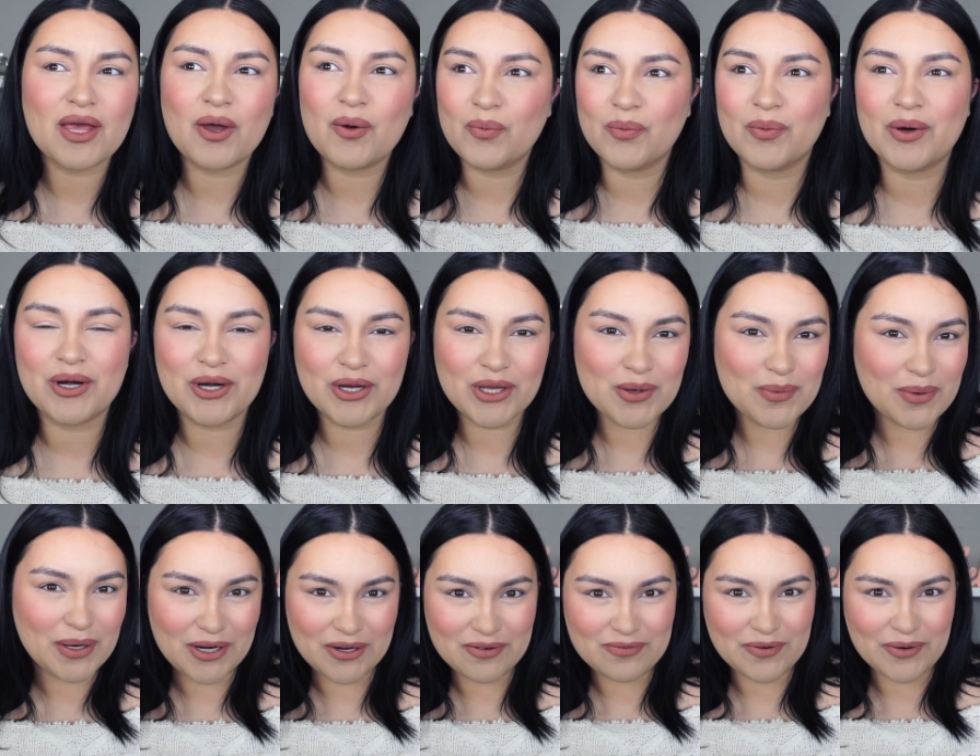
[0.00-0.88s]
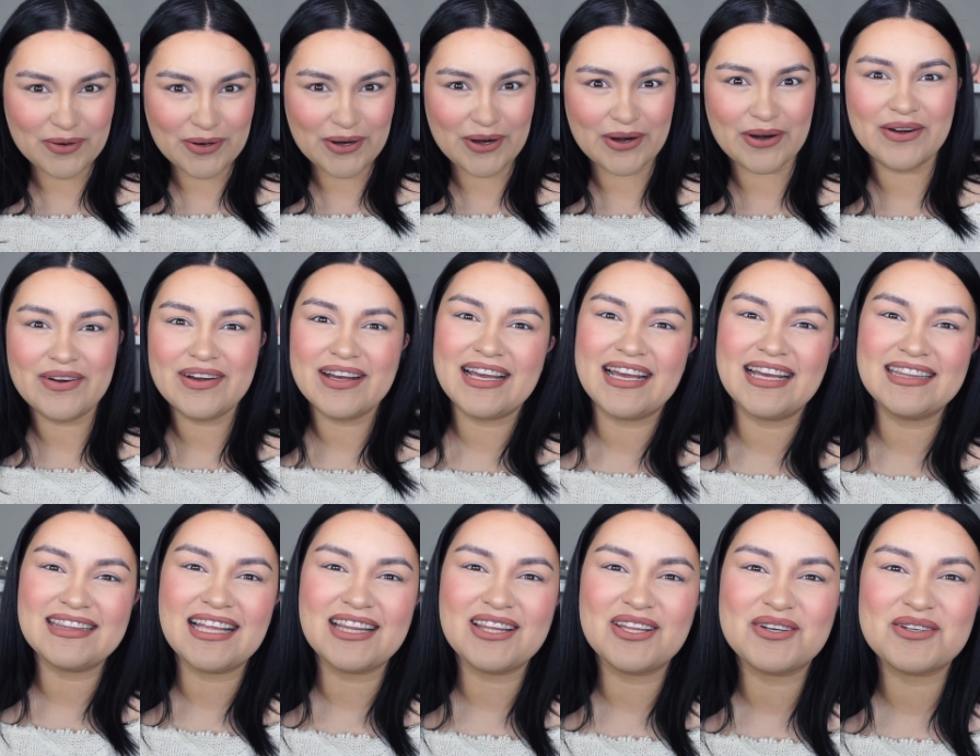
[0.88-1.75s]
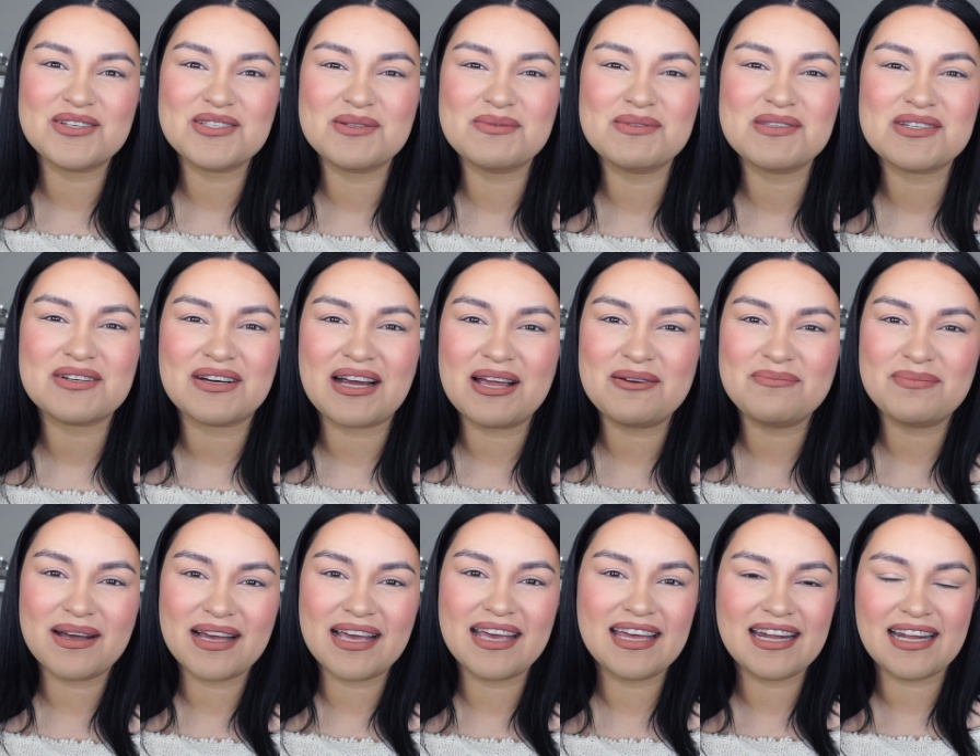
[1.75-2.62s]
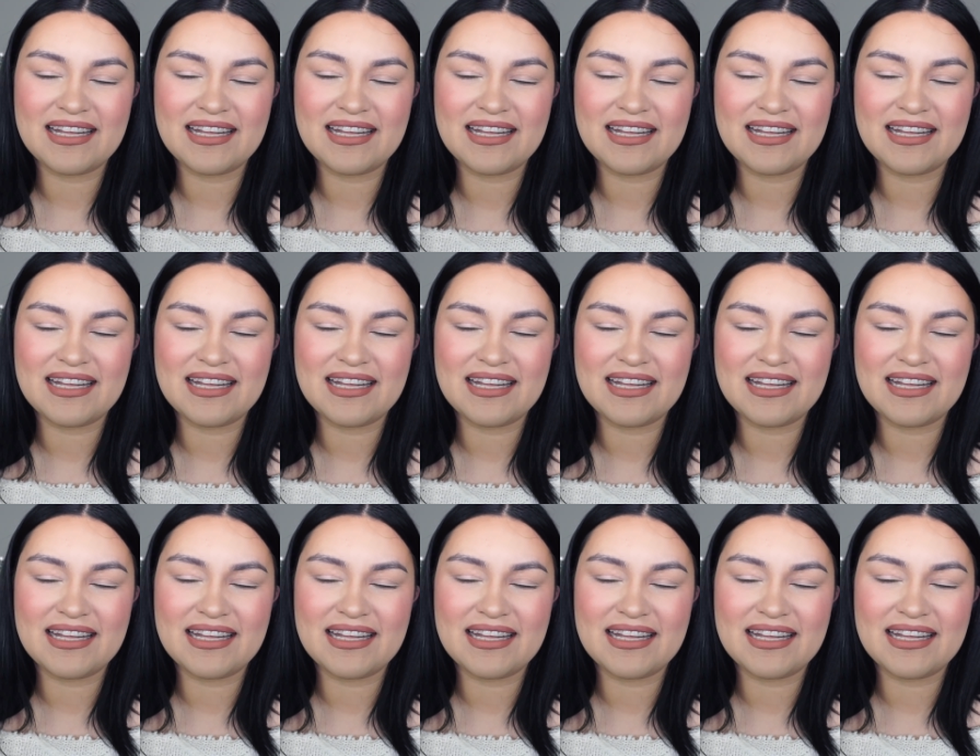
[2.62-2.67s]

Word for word: what are you waiting for, girl? Hit that little subscribe button.